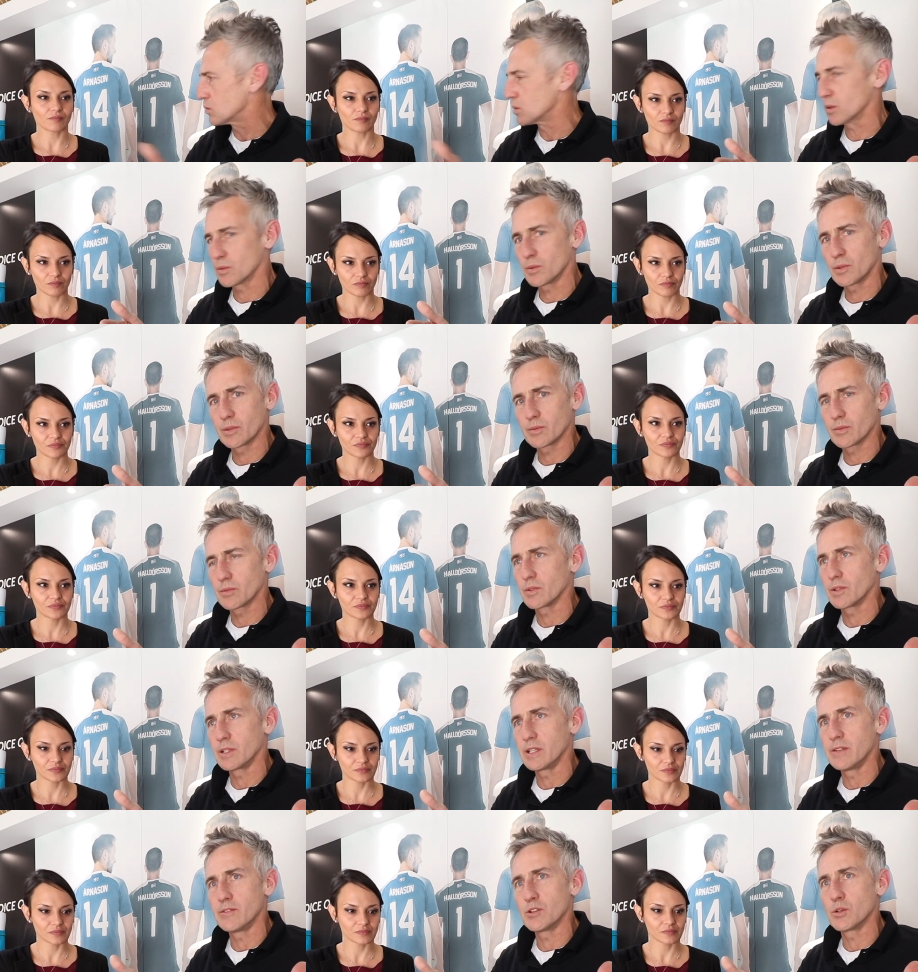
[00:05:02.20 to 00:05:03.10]
Speaker 1: what will
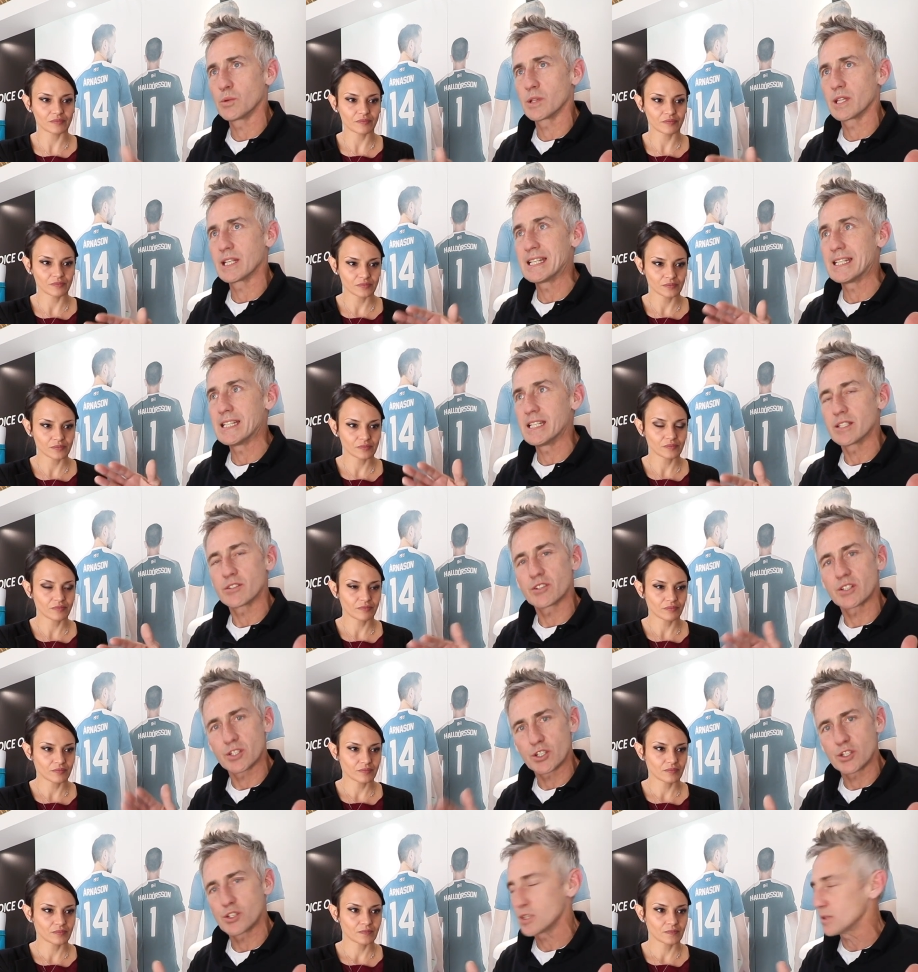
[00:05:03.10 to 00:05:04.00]
leave you with the least
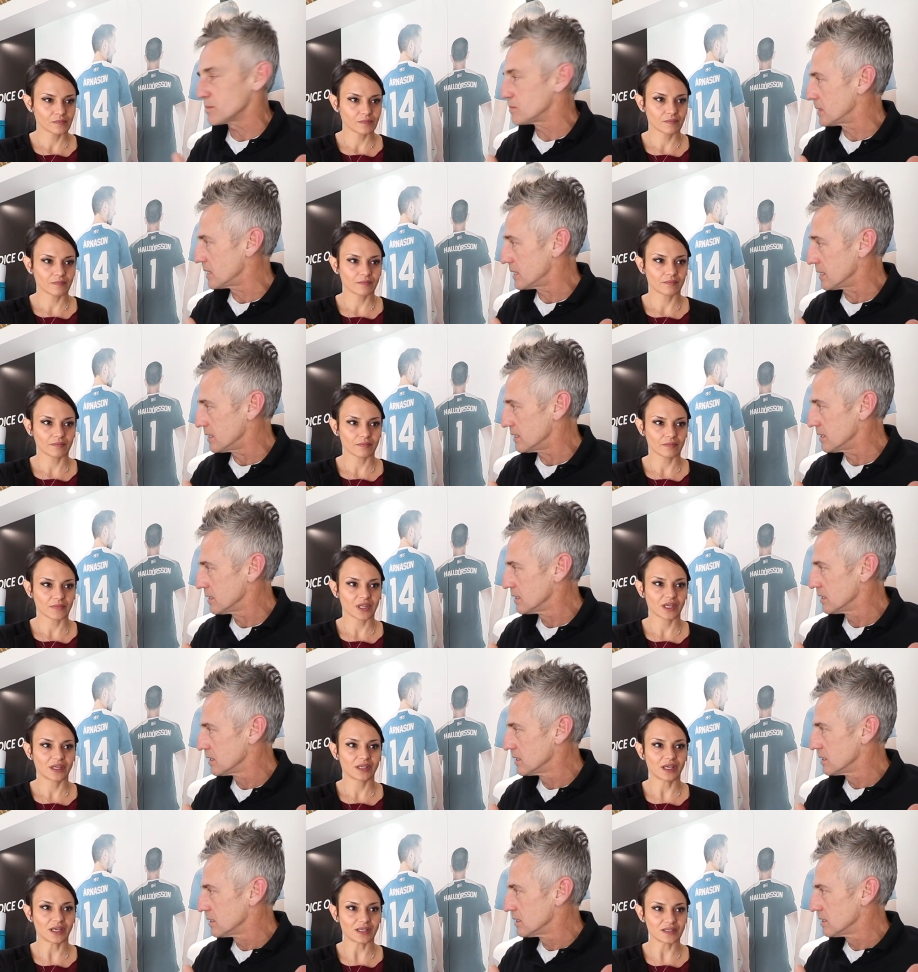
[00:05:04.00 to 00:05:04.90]
residual pain.
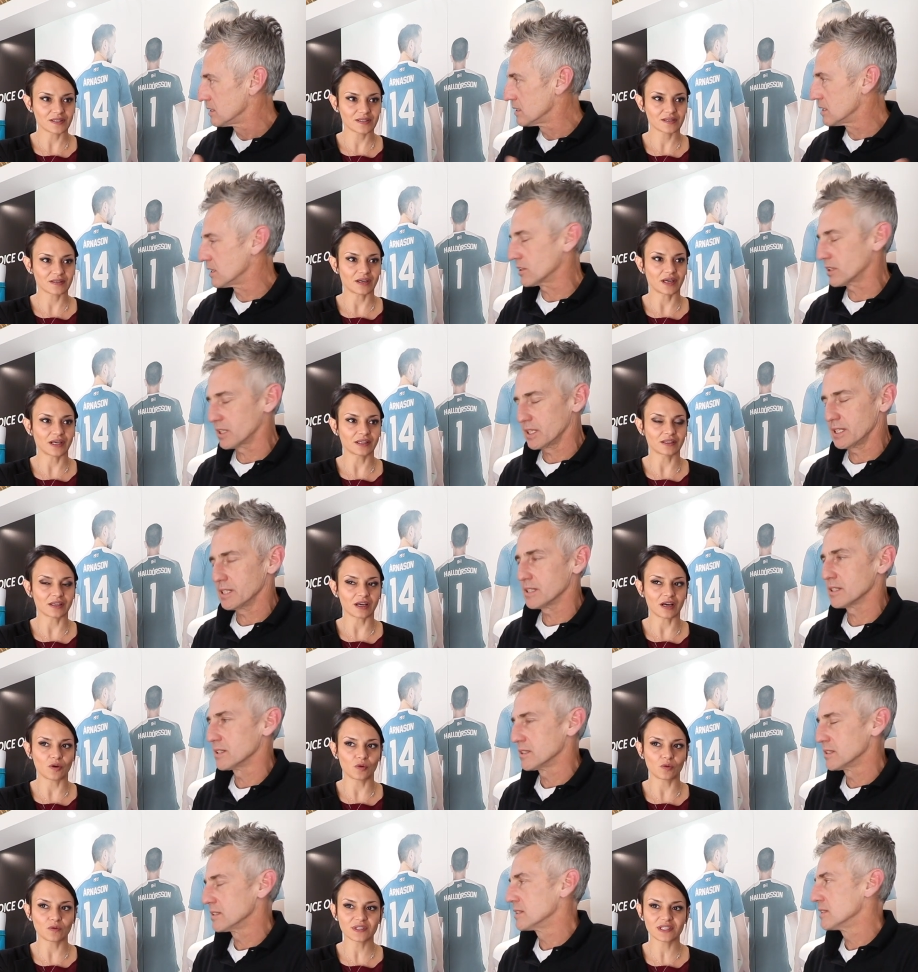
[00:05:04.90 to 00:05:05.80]
Yes, okay. and
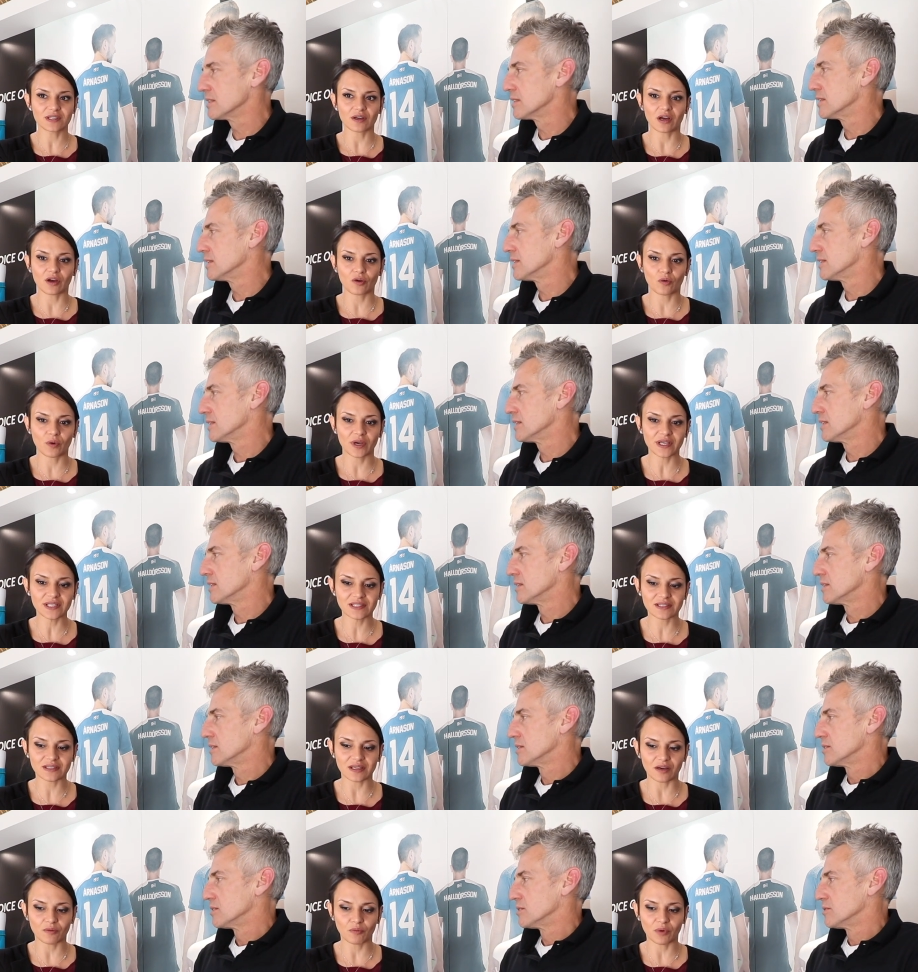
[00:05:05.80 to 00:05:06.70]
Speaker 2: I also I
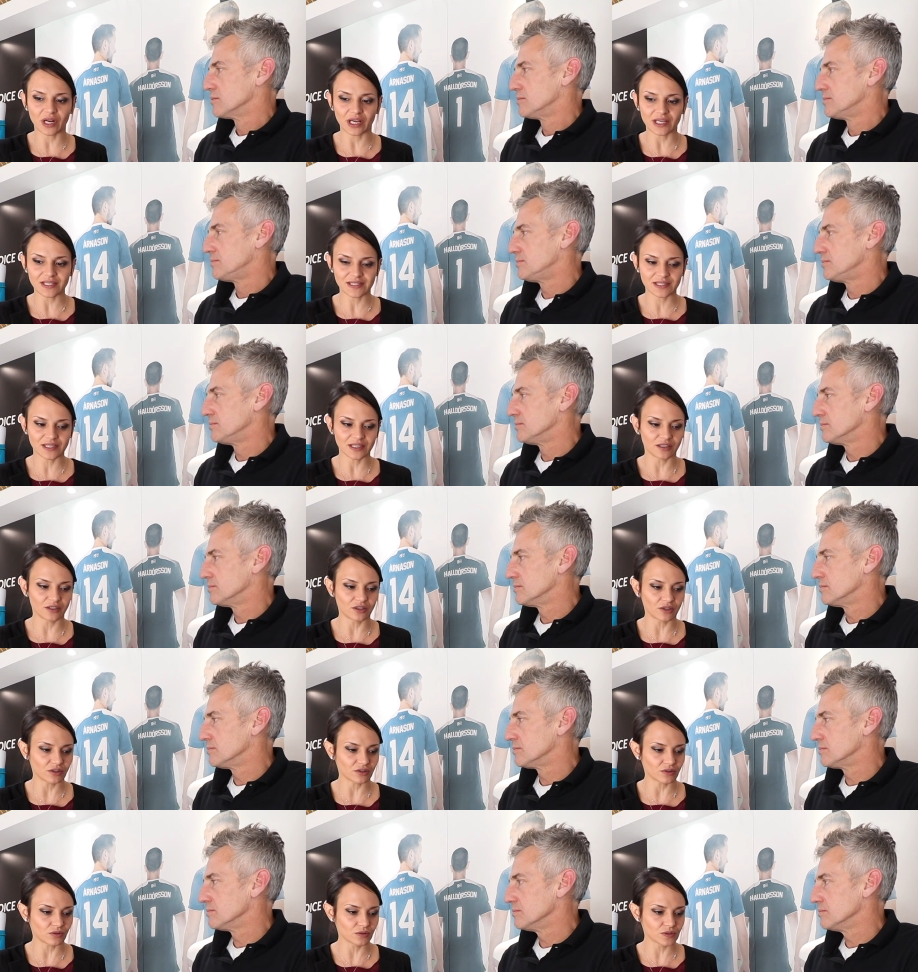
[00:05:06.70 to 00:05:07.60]
always what I see a
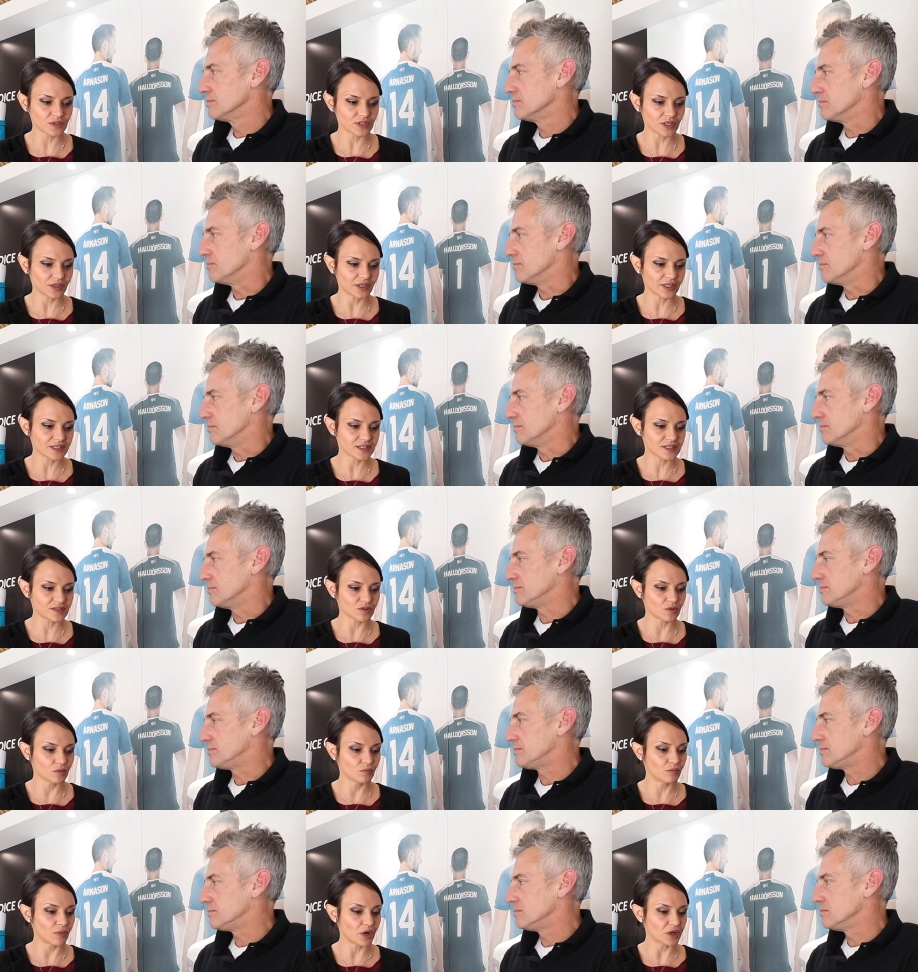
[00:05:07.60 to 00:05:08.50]
lot also is
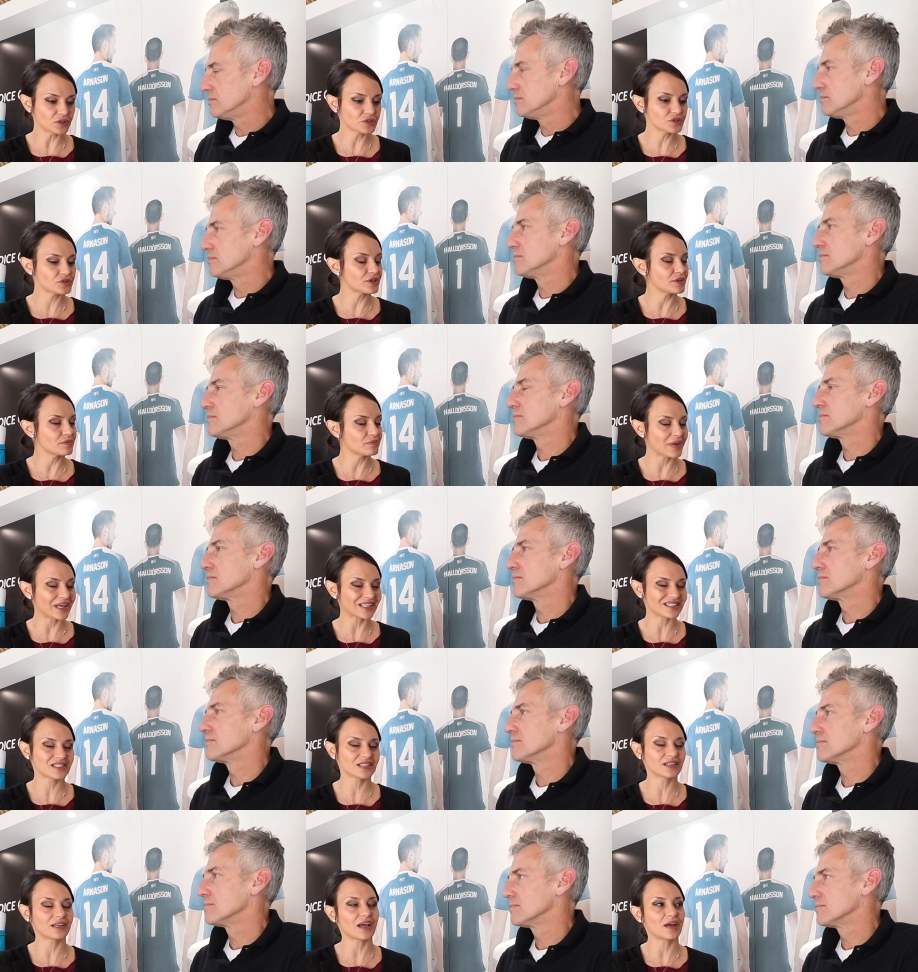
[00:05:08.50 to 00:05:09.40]
most
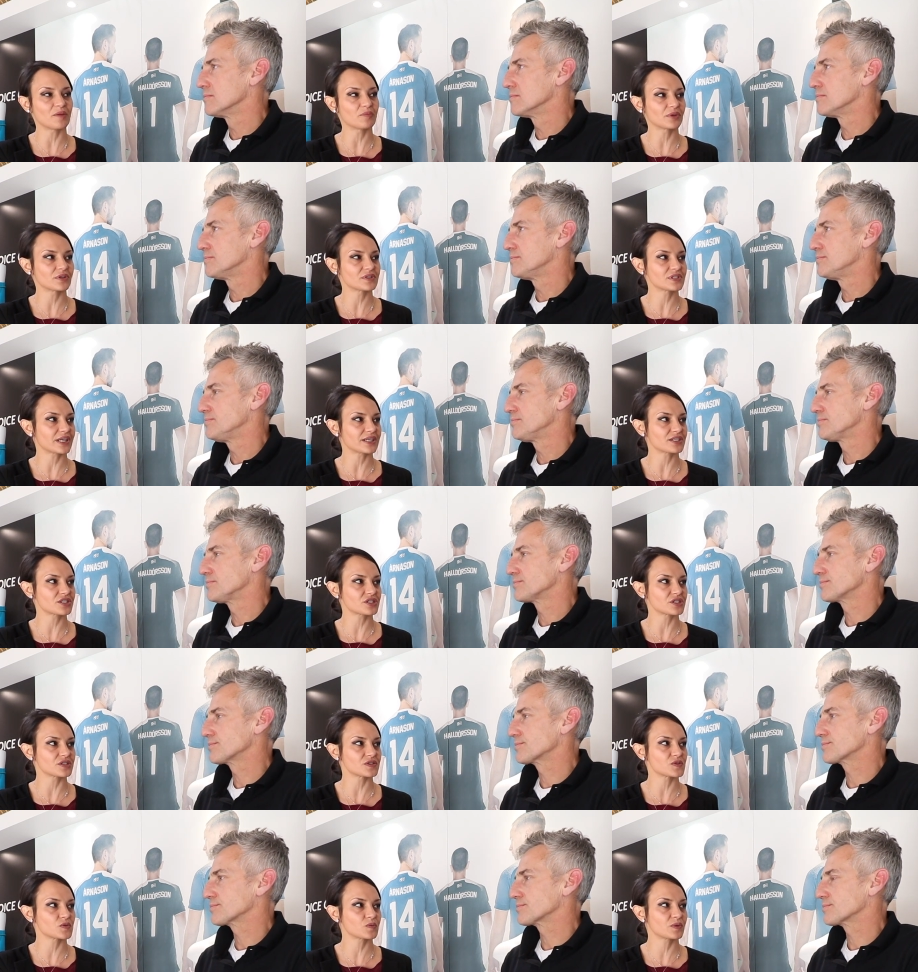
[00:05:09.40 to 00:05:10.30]
traumatic
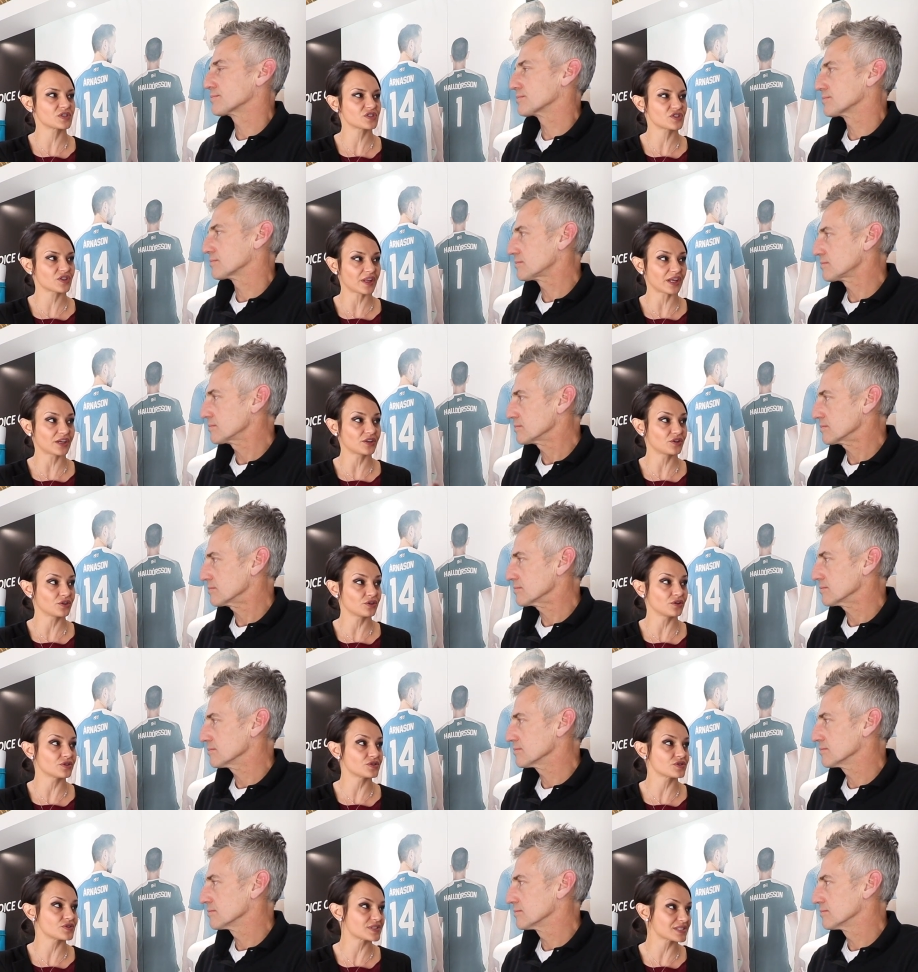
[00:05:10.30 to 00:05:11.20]
amputations which they do to